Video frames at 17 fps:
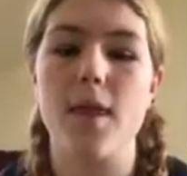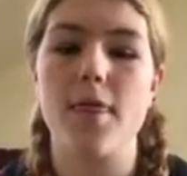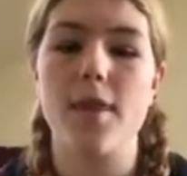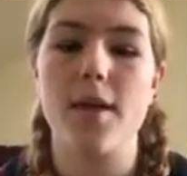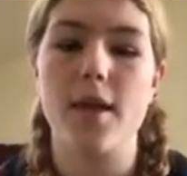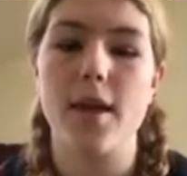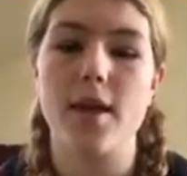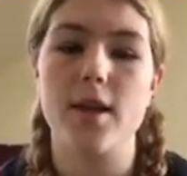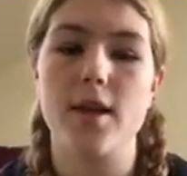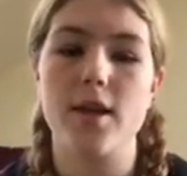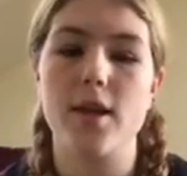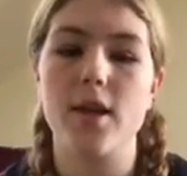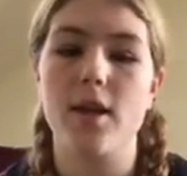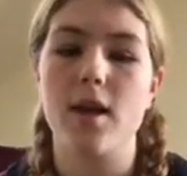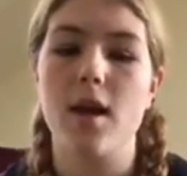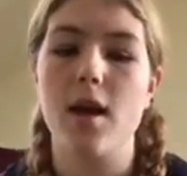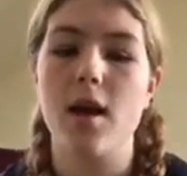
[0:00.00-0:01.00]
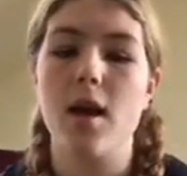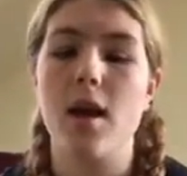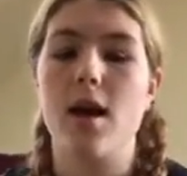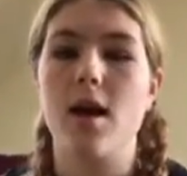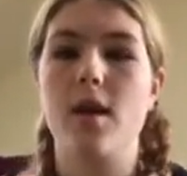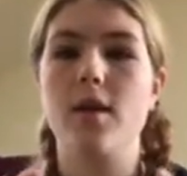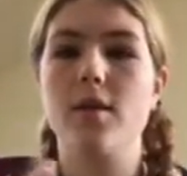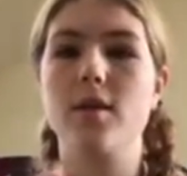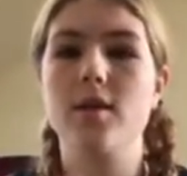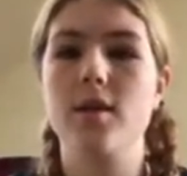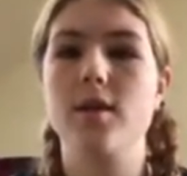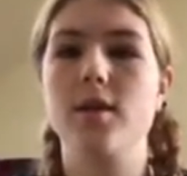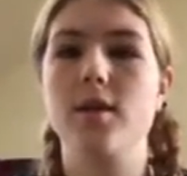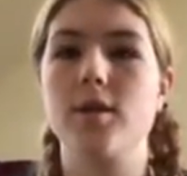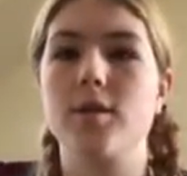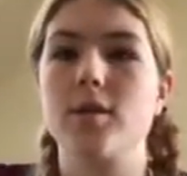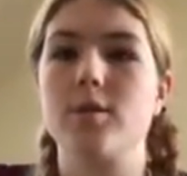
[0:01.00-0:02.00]
then
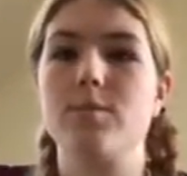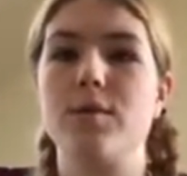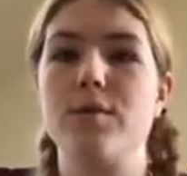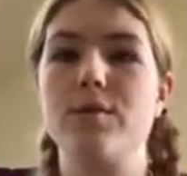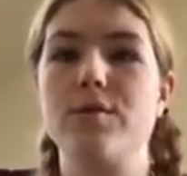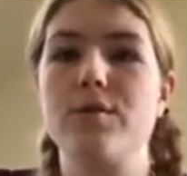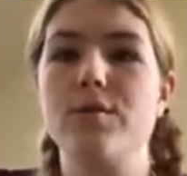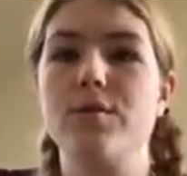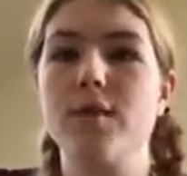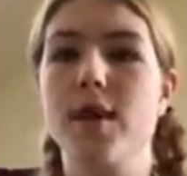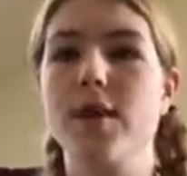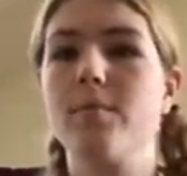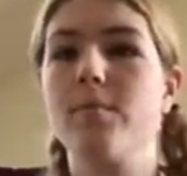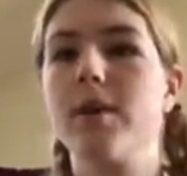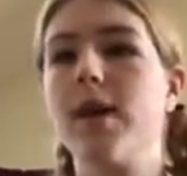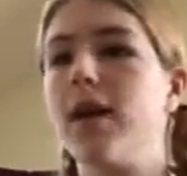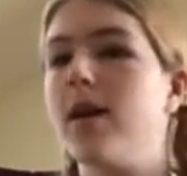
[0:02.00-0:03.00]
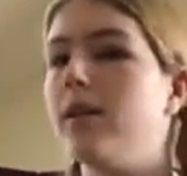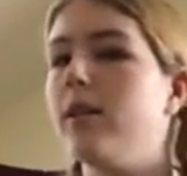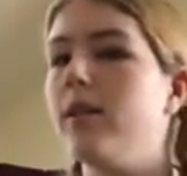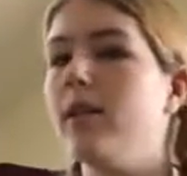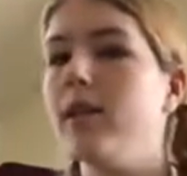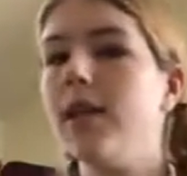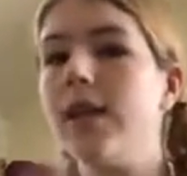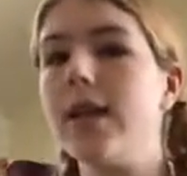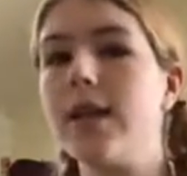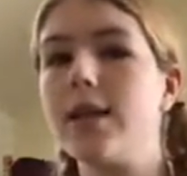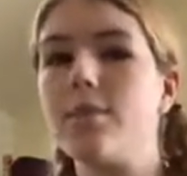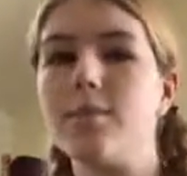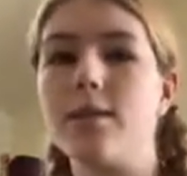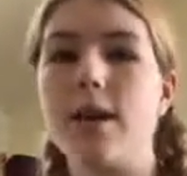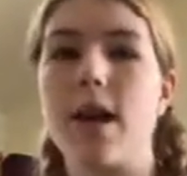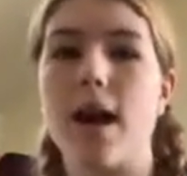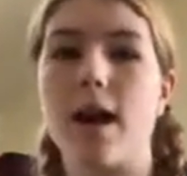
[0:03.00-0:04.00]
this dog is supposed to take me and lead
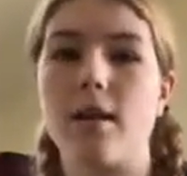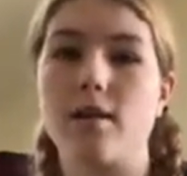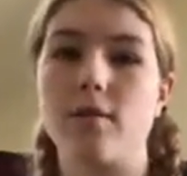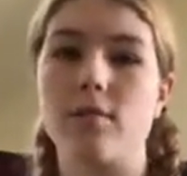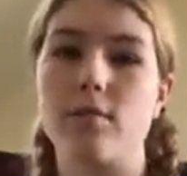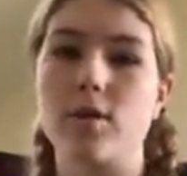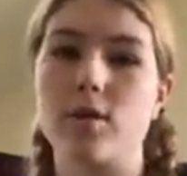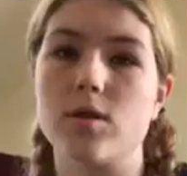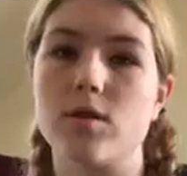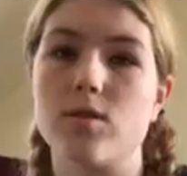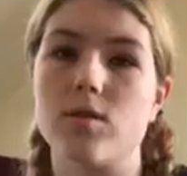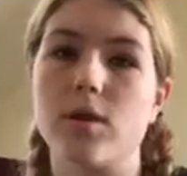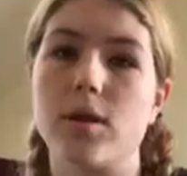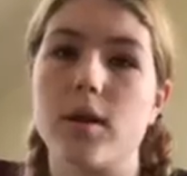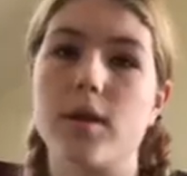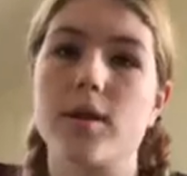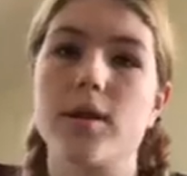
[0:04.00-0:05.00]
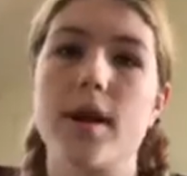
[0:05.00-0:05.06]
me out of the store.